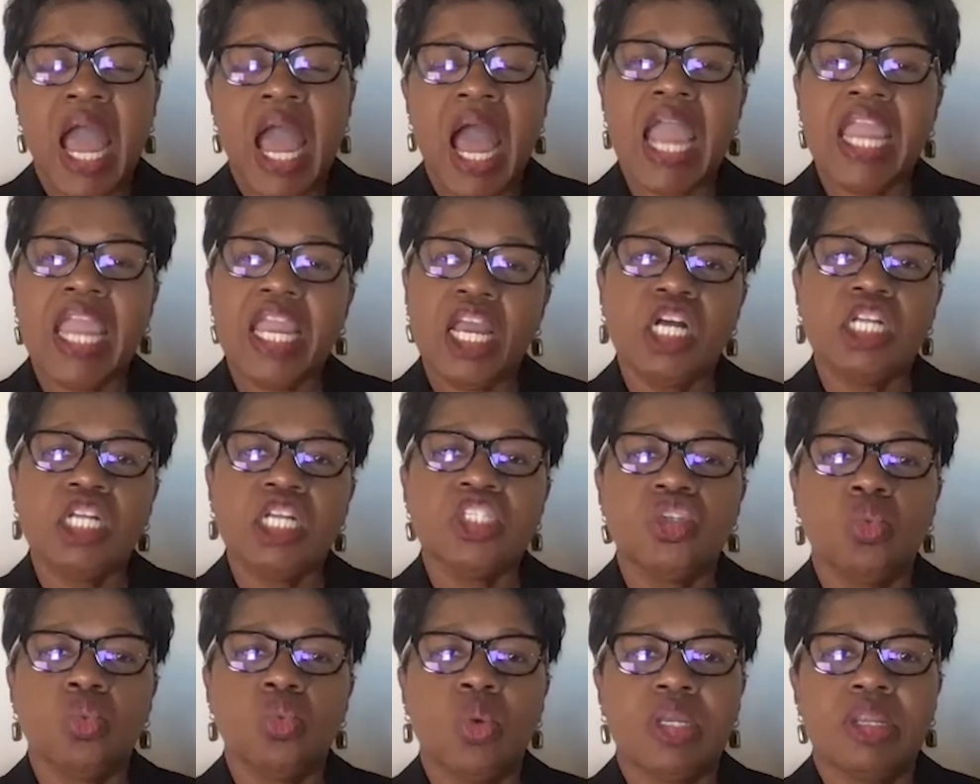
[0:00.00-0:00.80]
I
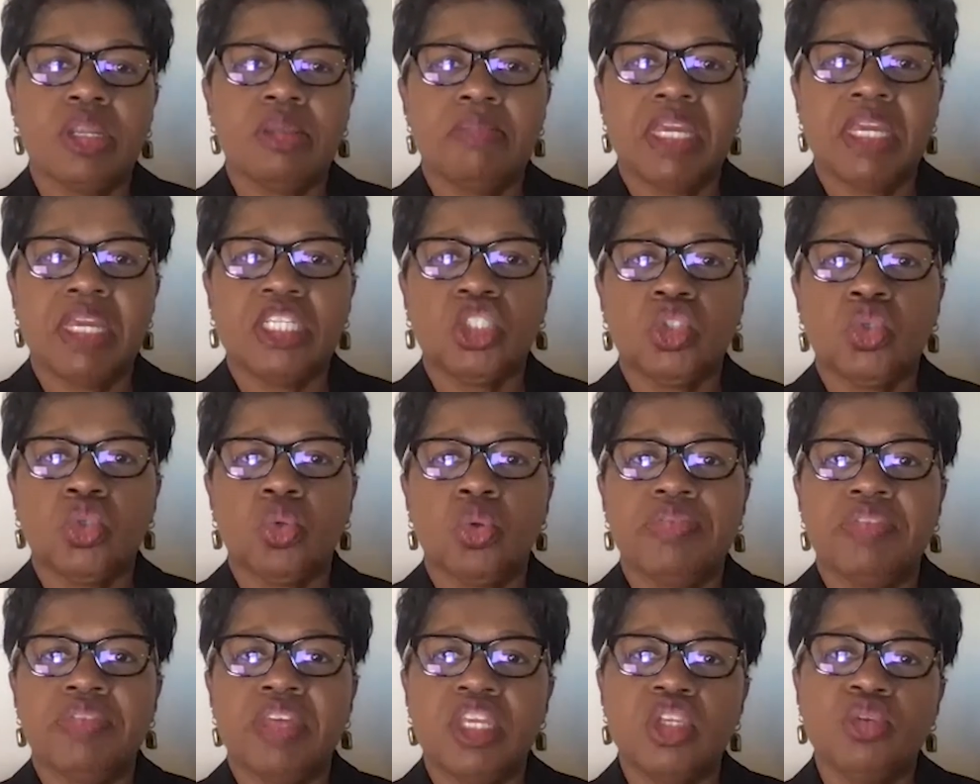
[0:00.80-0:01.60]
also want to make
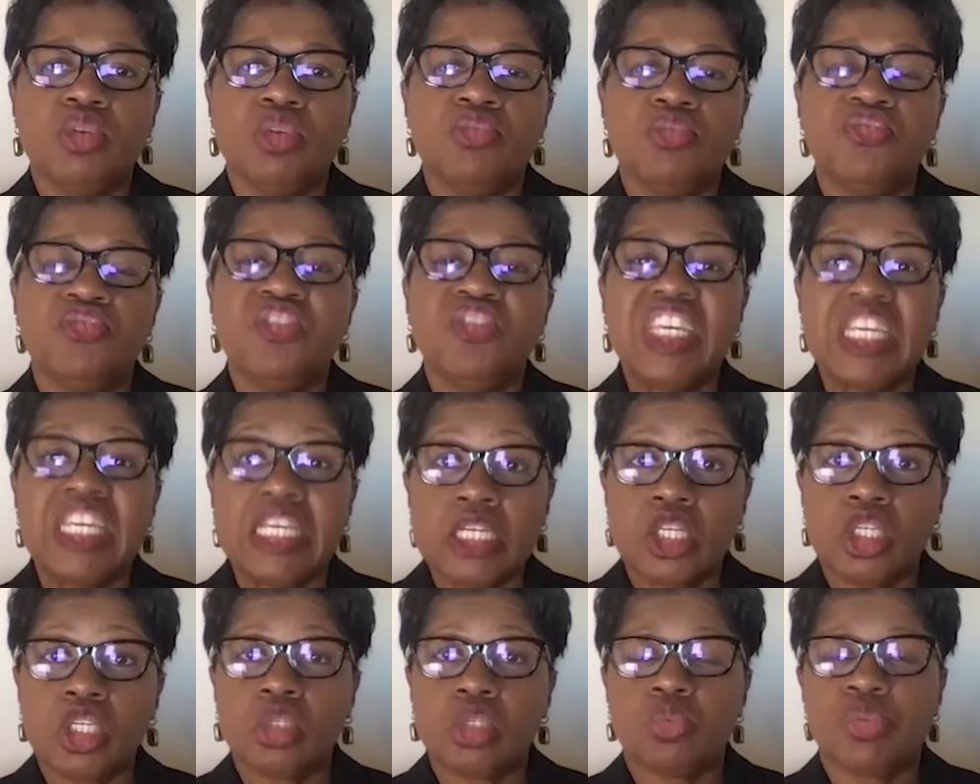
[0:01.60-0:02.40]
sure that you
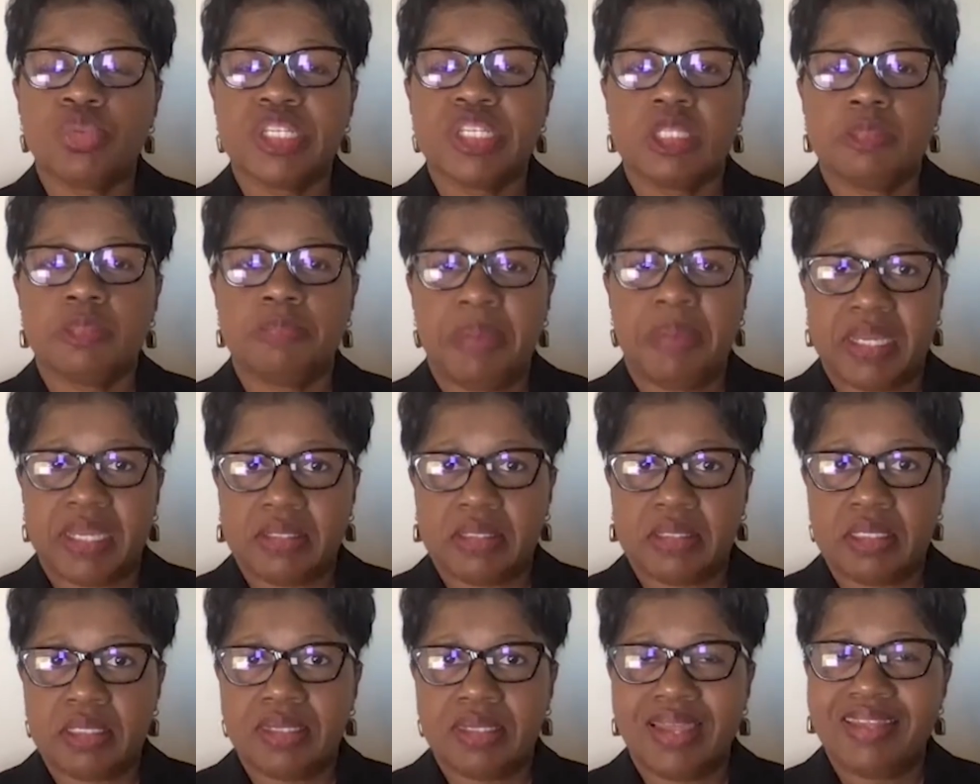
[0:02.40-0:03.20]
feel
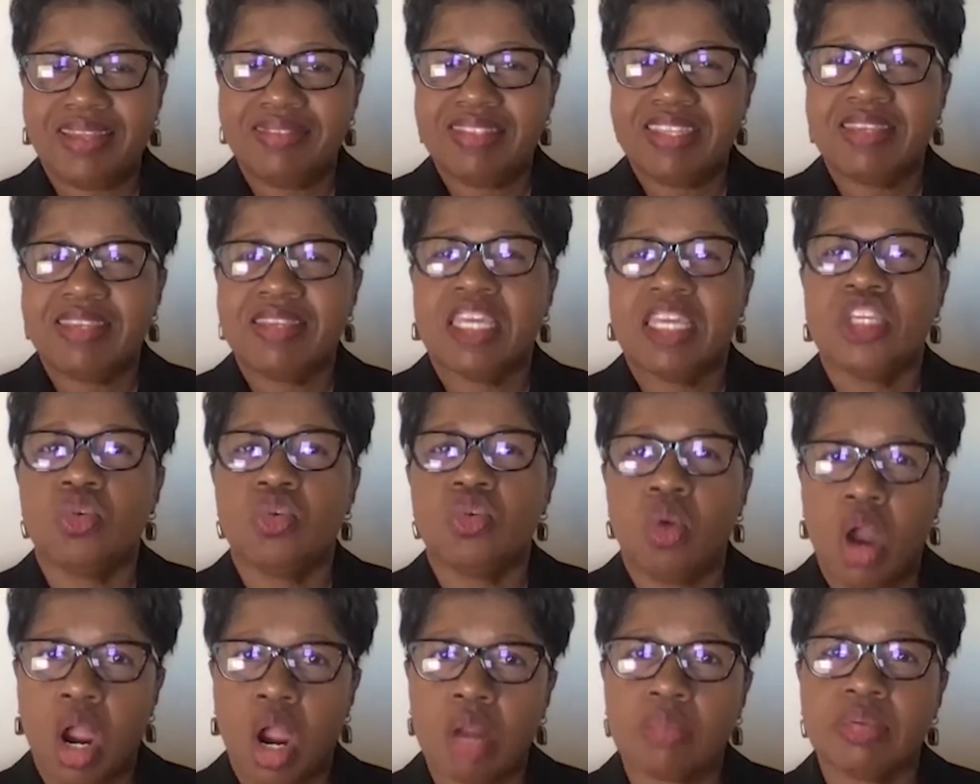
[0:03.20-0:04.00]
respected, and then that
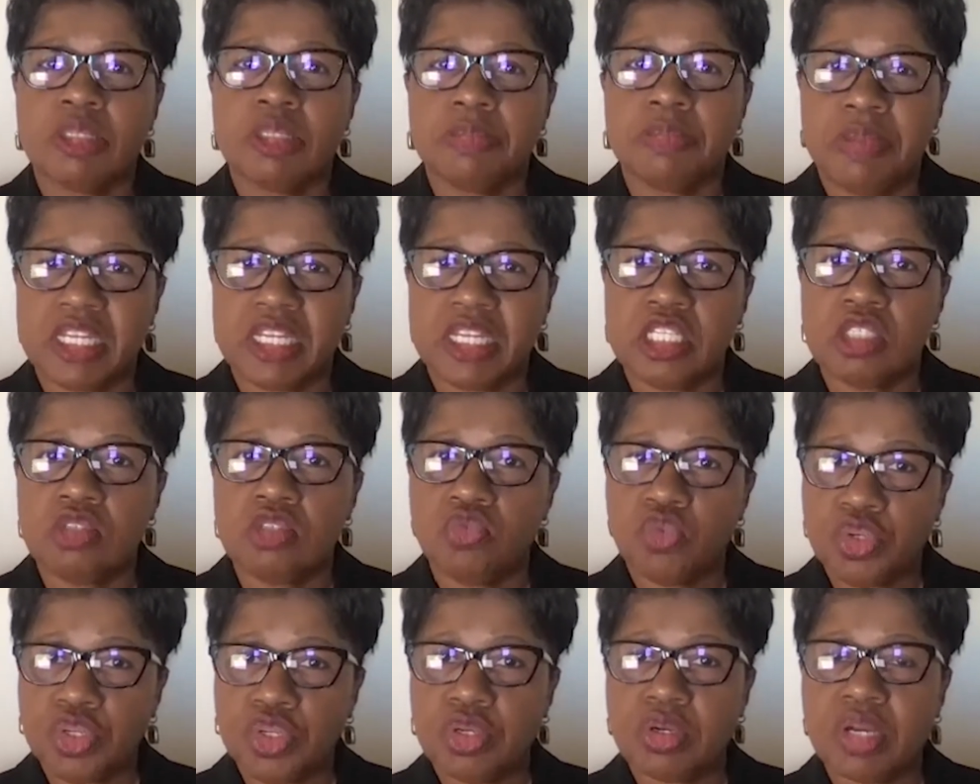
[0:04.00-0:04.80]
you are respected
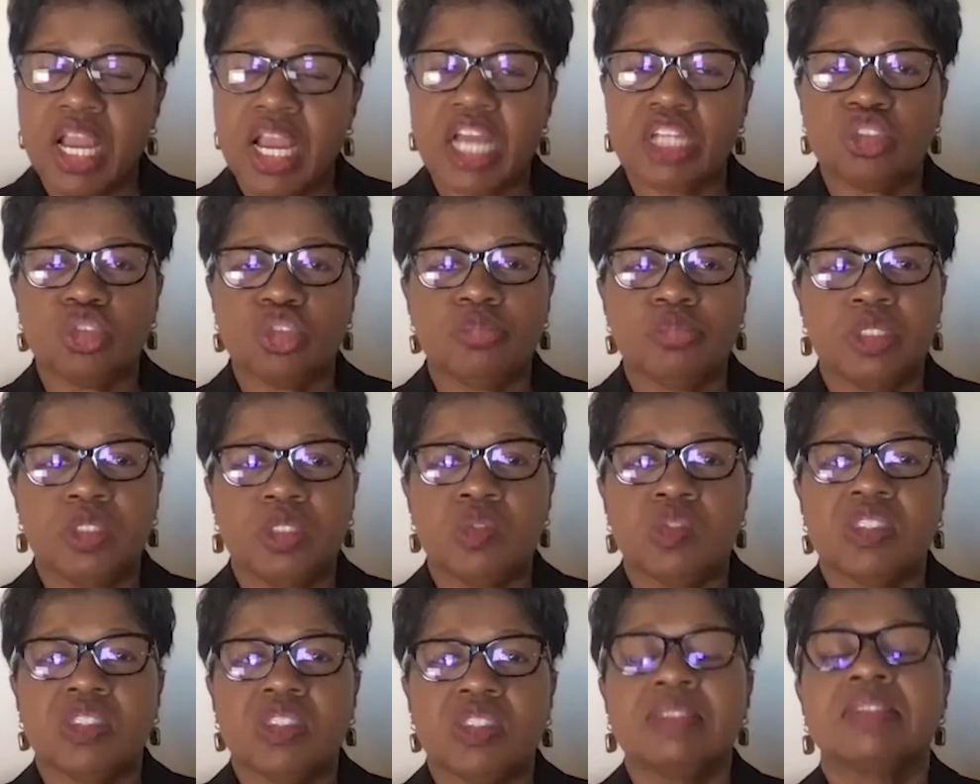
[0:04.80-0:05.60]
for your
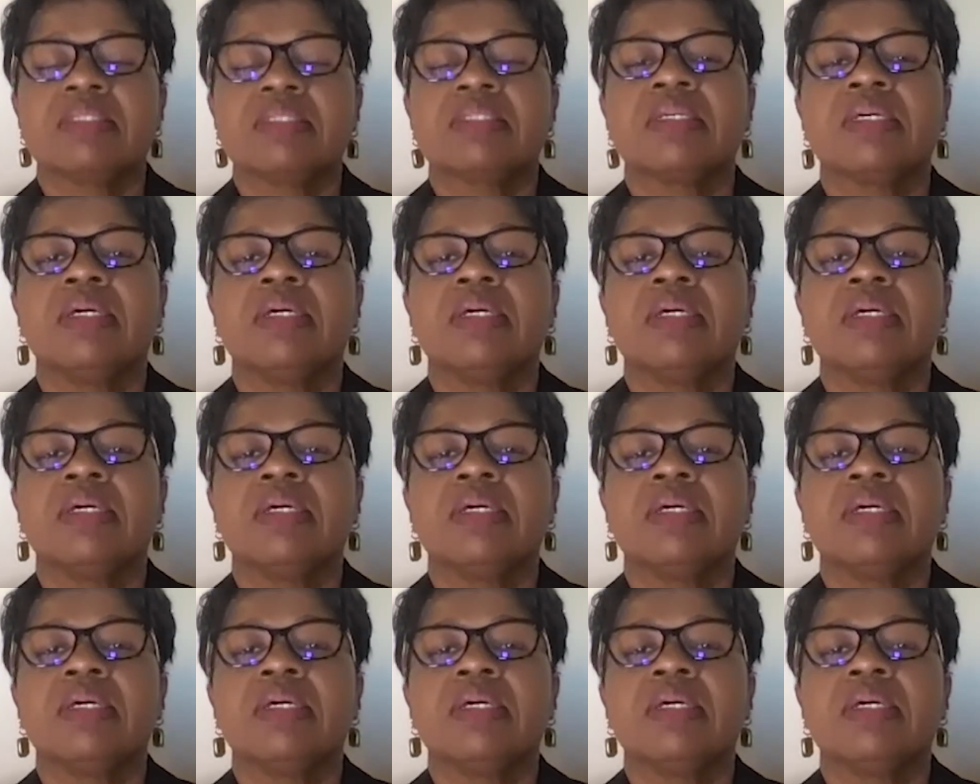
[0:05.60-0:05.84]
contributions,